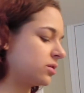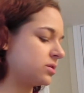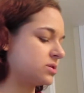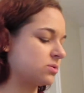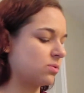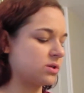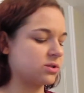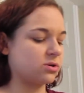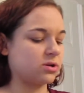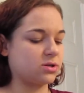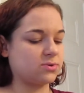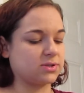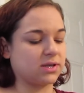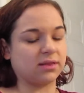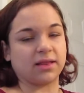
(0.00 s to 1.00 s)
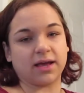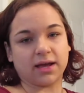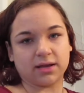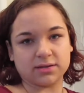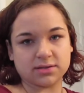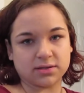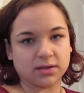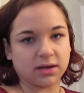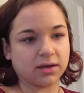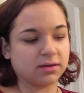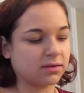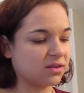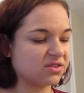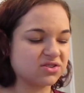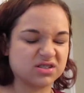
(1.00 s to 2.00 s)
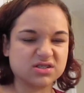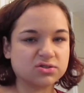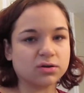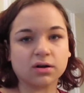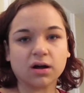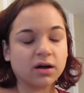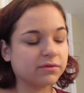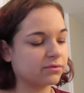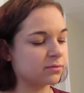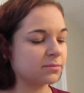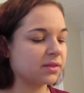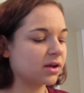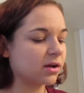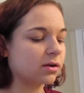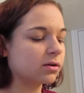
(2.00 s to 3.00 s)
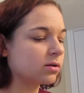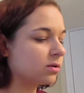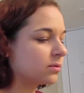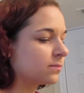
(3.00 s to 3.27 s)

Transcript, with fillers: And so I started using that and it just took off from there.